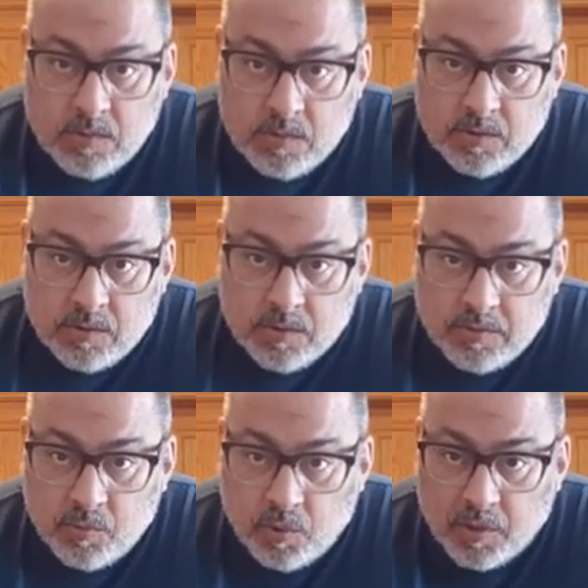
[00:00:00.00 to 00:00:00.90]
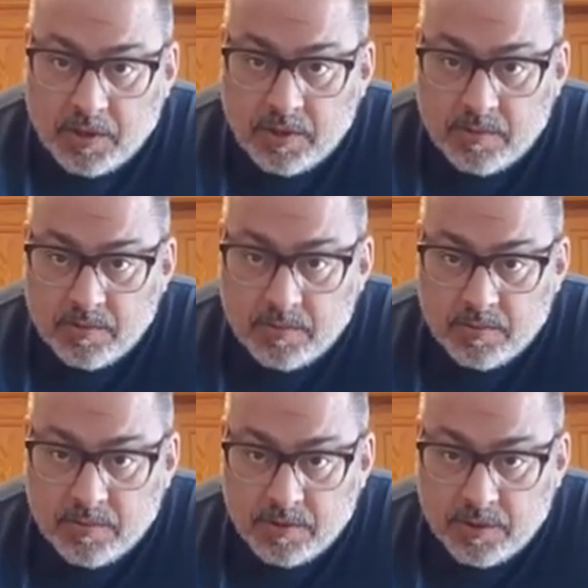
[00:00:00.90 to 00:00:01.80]
Just rolling
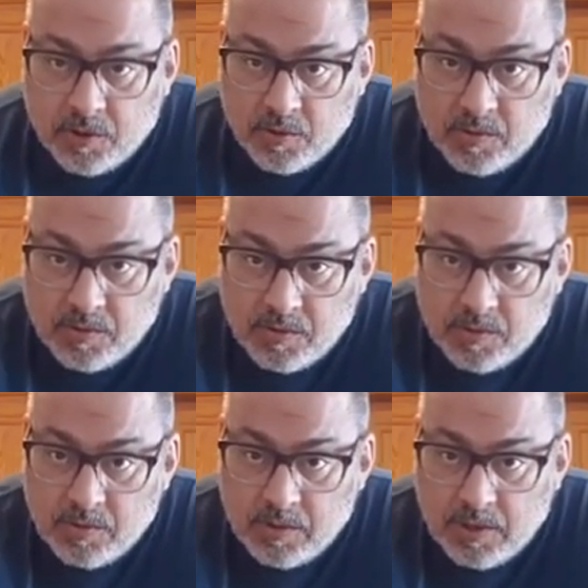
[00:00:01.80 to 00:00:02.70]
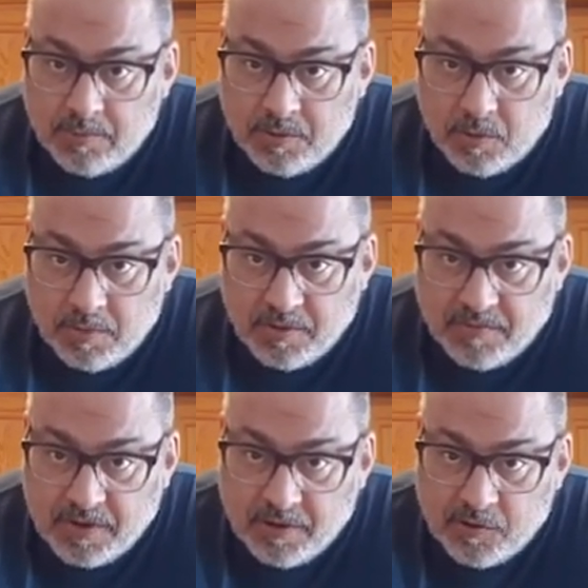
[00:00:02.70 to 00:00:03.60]
the dough in between my
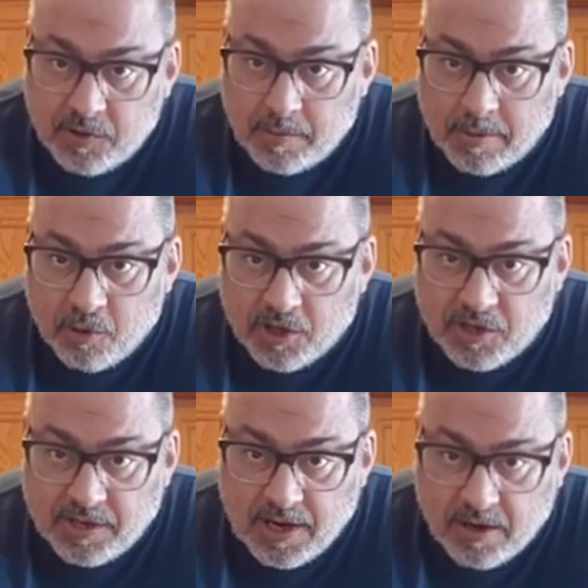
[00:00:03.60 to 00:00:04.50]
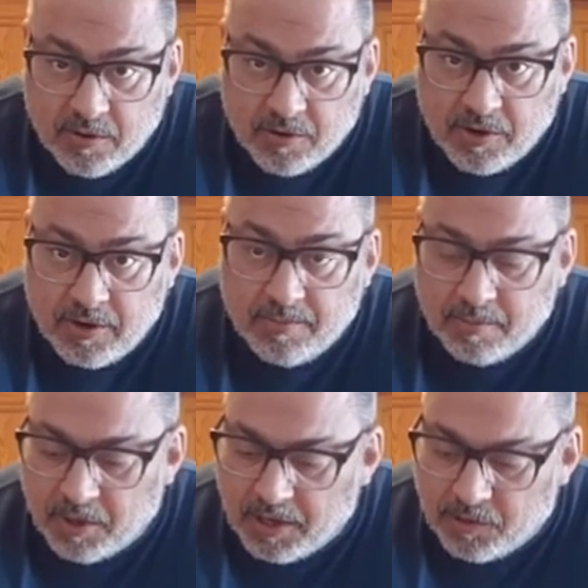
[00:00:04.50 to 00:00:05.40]
fingers, so I'm not pressing down or
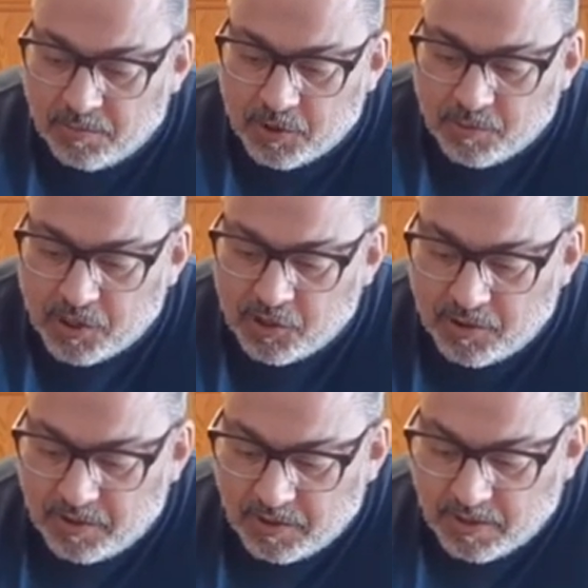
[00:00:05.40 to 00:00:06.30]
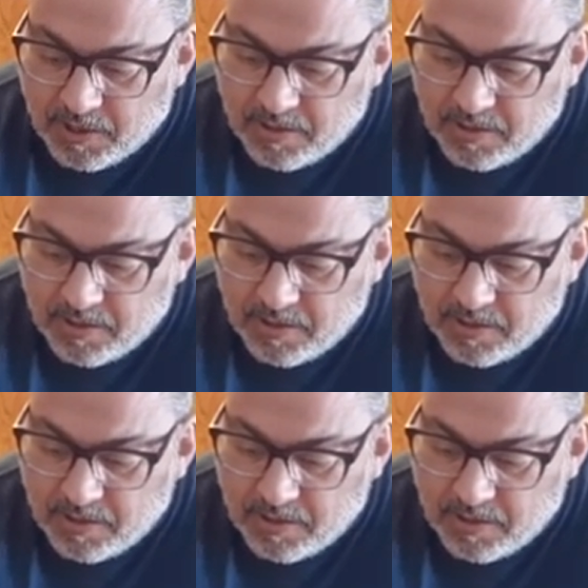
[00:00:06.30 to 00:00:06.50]
applying too much pressure or anything like that.